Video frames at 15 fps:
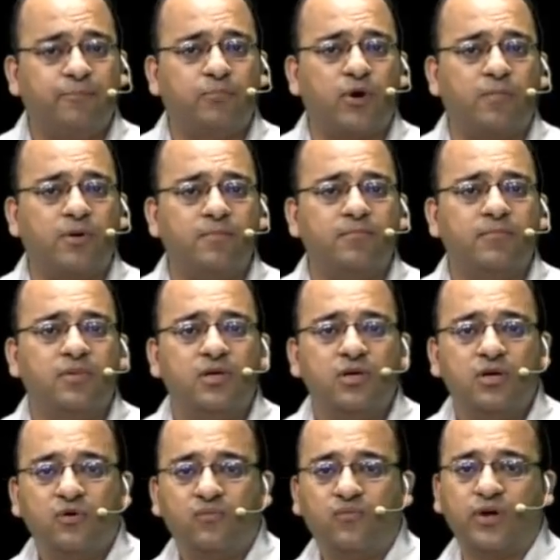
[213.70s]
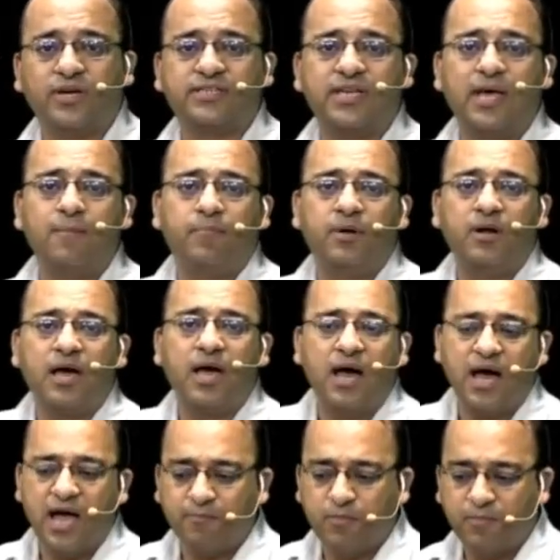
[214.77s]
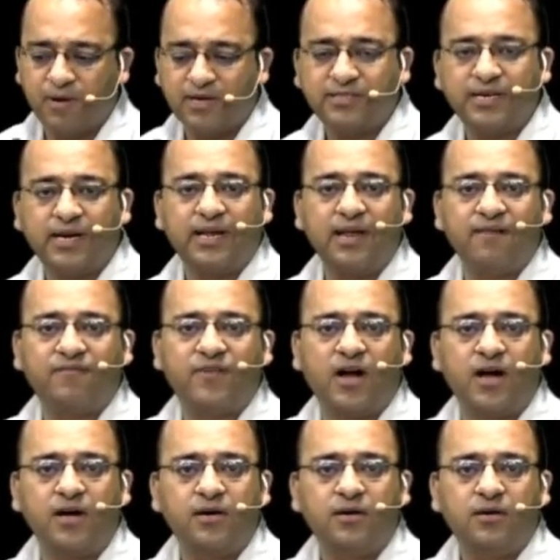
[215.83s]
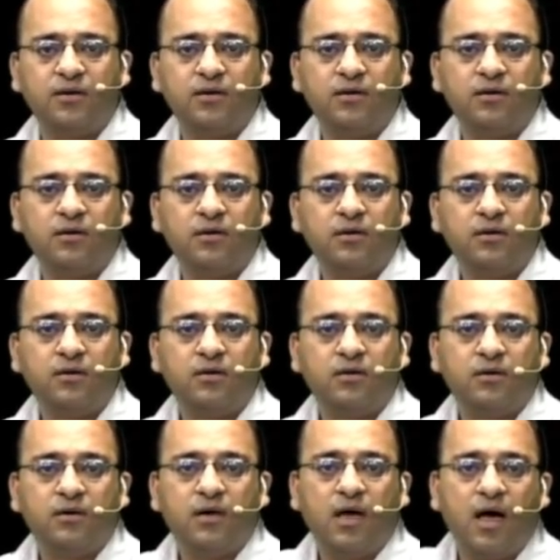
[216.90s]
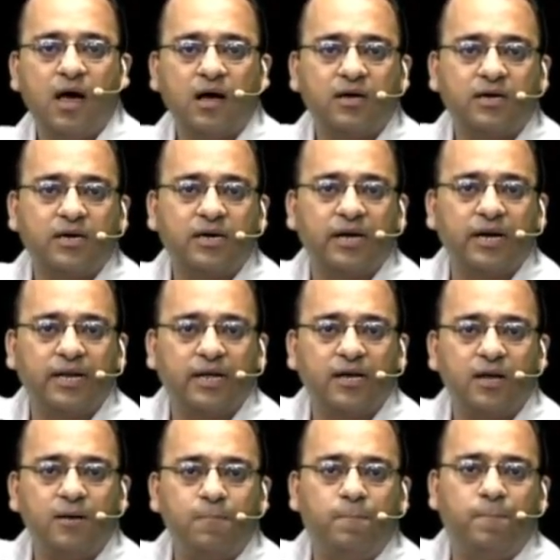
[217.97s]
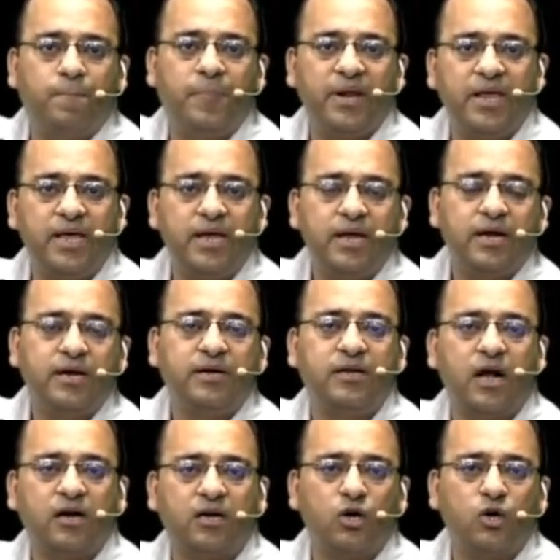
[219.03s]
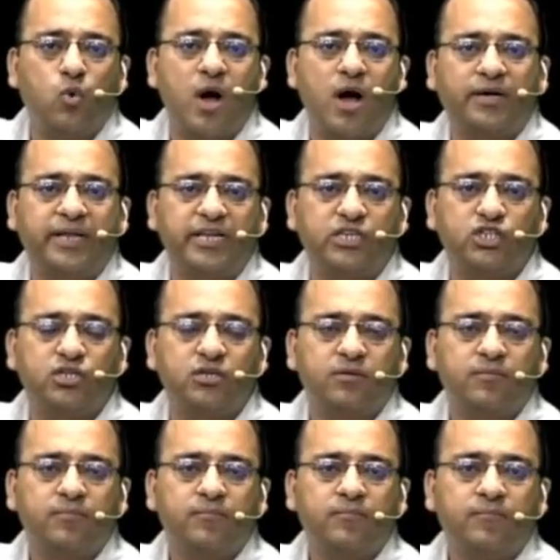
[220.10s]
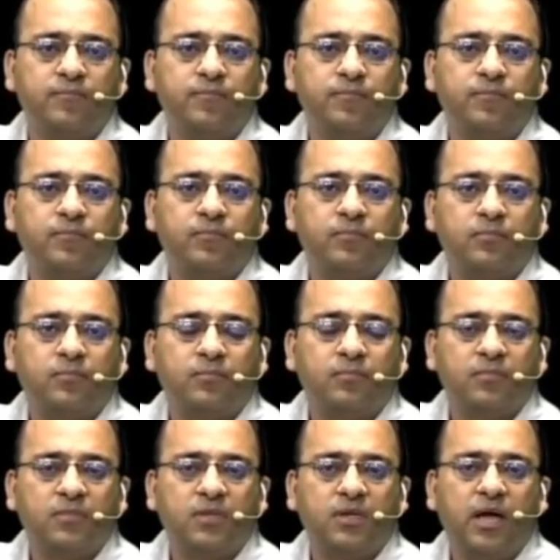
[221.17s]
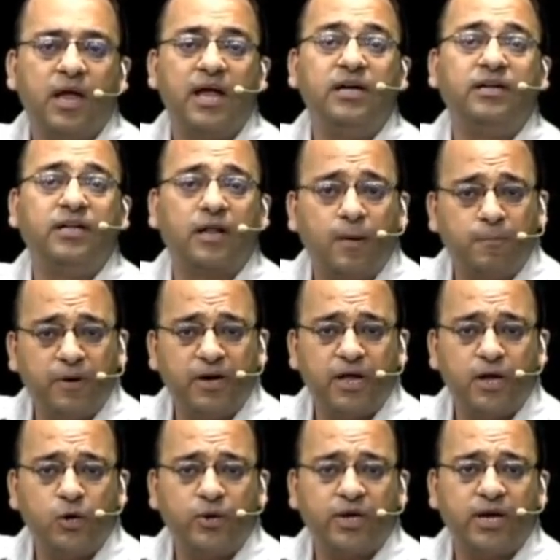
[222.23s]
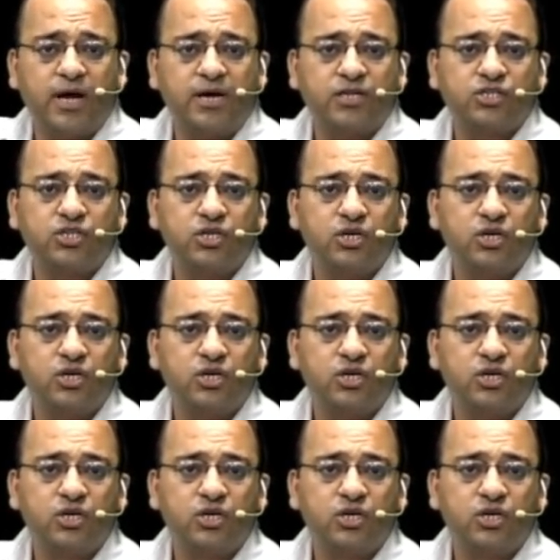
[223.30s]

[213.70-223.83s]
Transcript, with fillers: problem for example, a hypoplastic left heart, a critical pre-ductal coarctation, interrupted aortic arch,